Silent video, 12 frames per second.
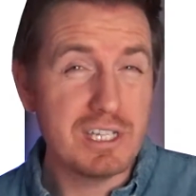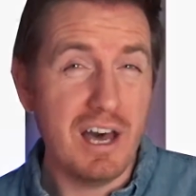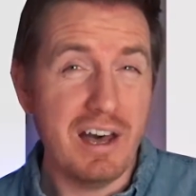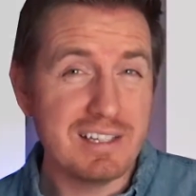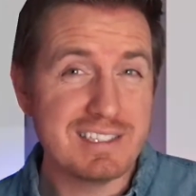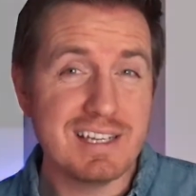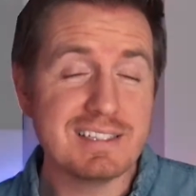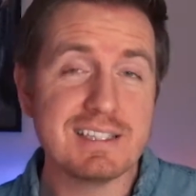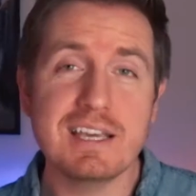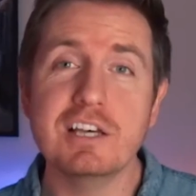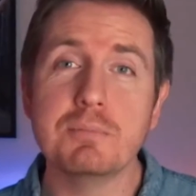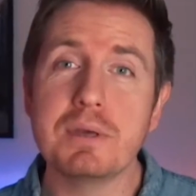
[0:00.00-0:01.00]
content
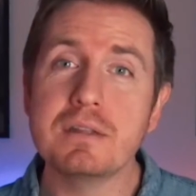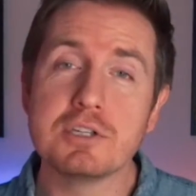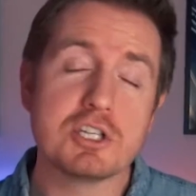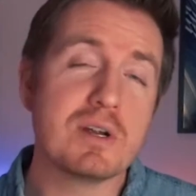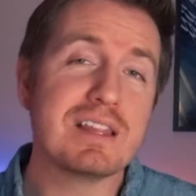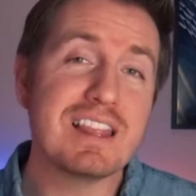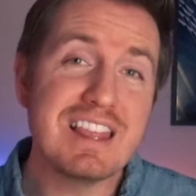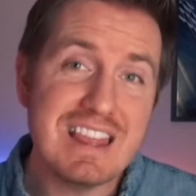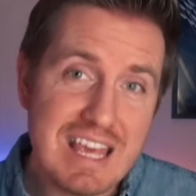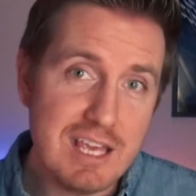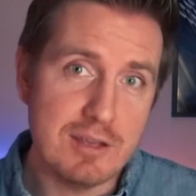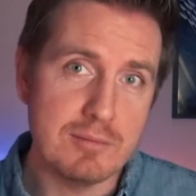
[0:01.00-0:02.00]
to help illustrate
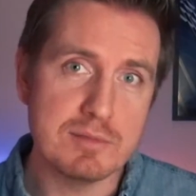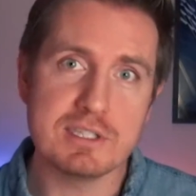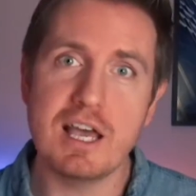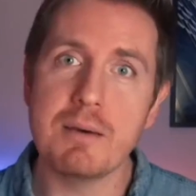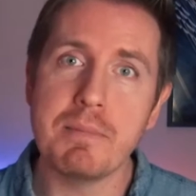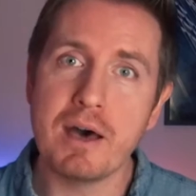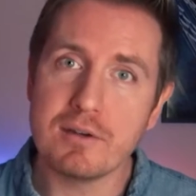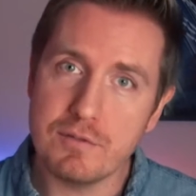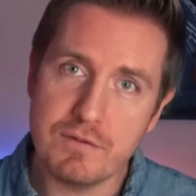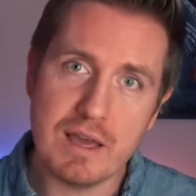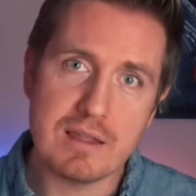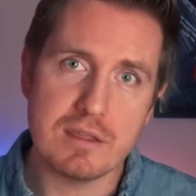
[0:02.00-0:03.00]
themes about
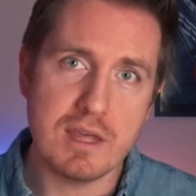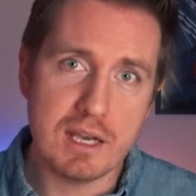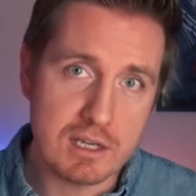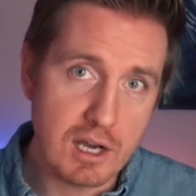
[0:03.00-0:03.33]
faith and